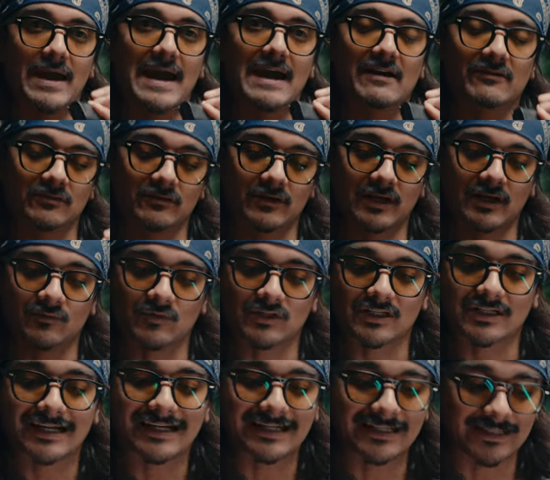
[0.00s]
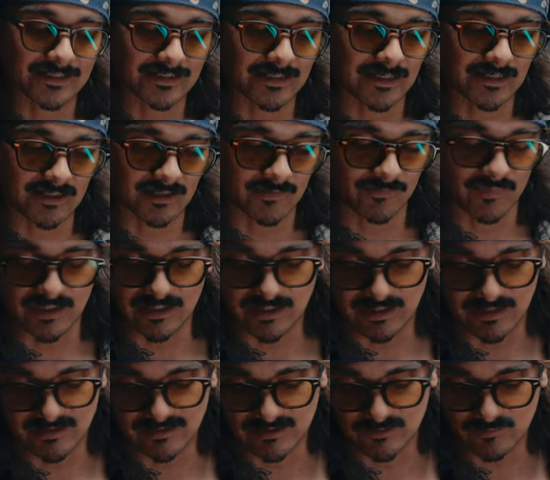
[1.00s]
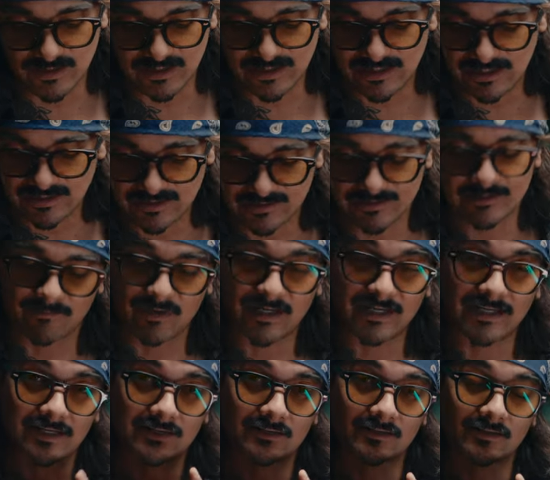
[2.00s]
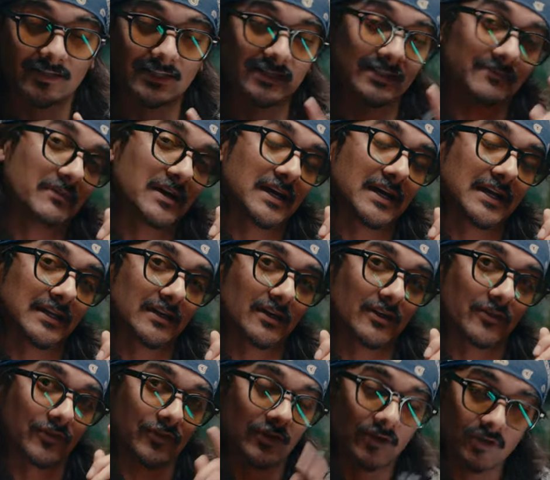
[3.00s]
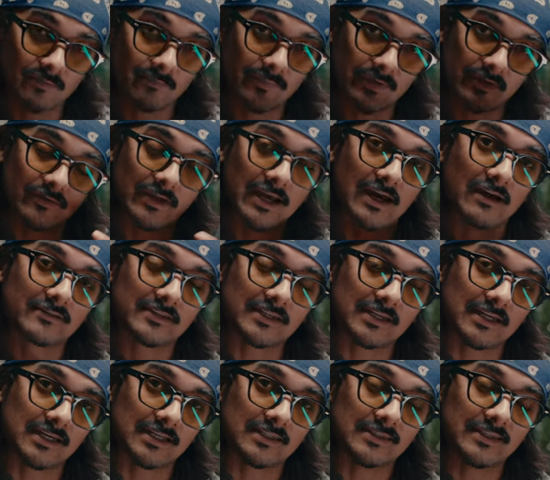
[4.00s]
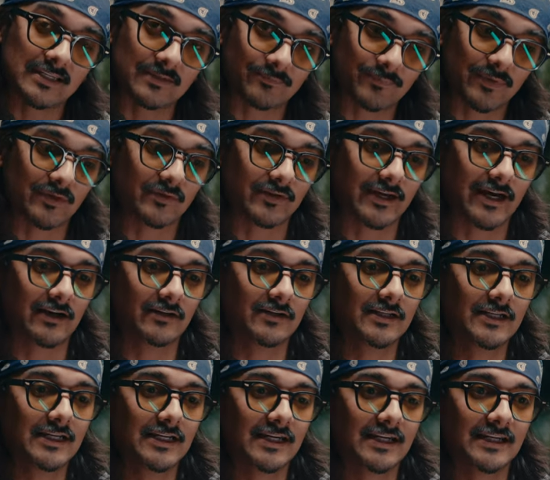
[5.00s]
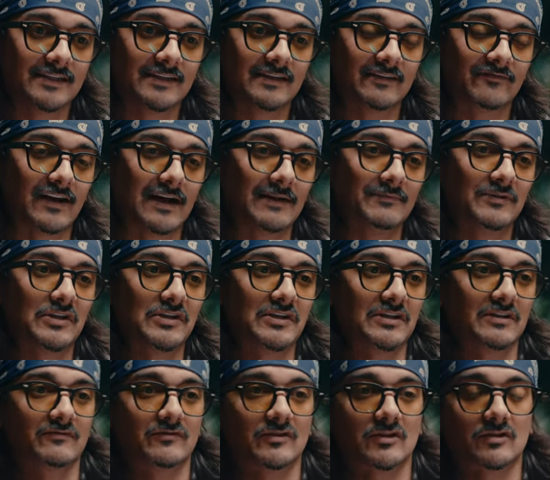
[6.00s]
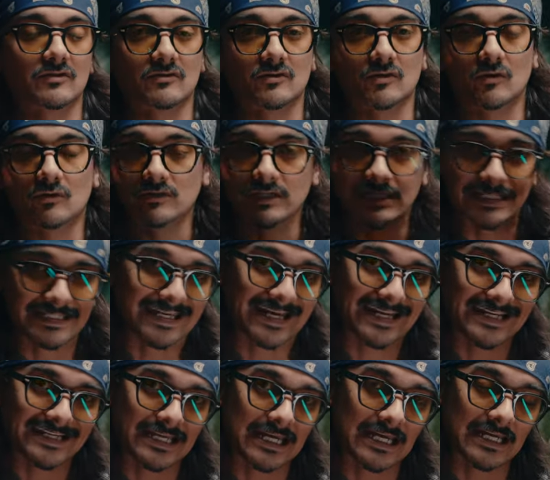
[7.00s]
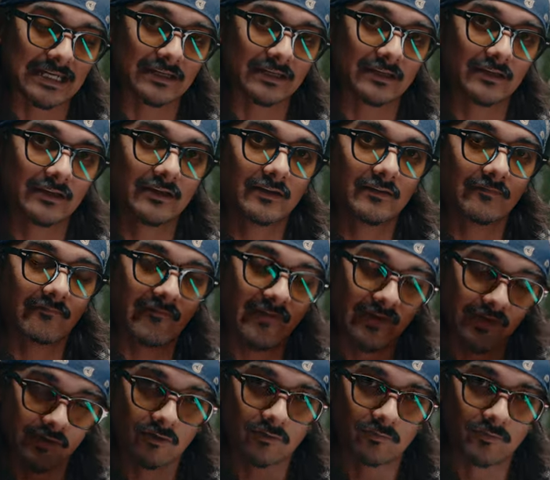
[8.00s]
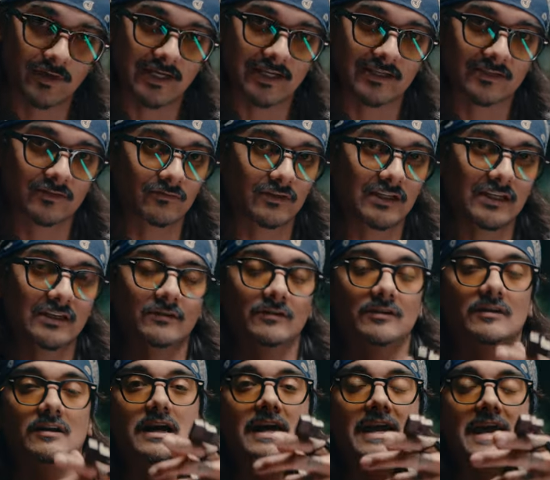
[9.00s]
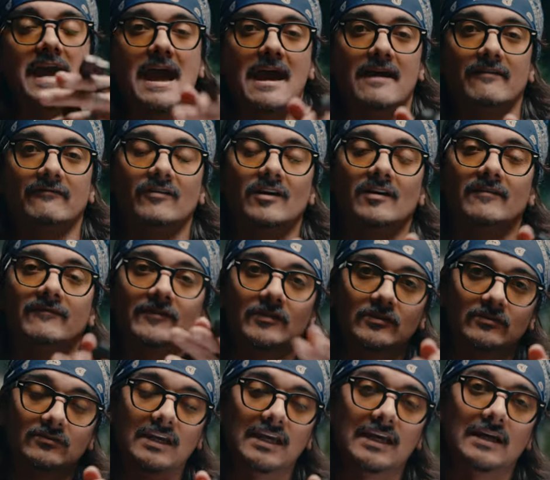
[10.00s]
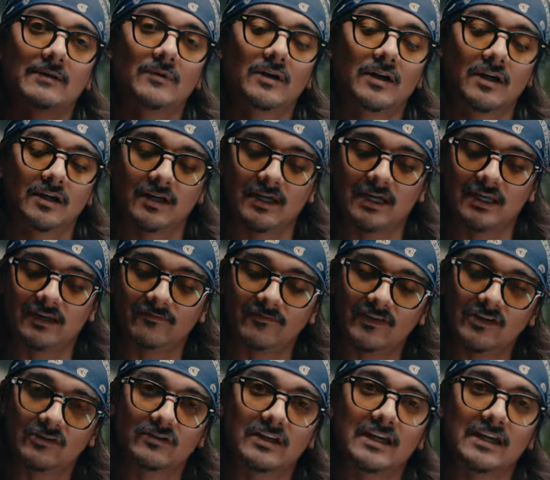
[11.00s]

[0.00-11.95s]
power it, which kind of sucks, but it is what it is. But here is my third build out. And this build out is if I'm doing a solely dedicated video rig. So either I have a photo camera and a video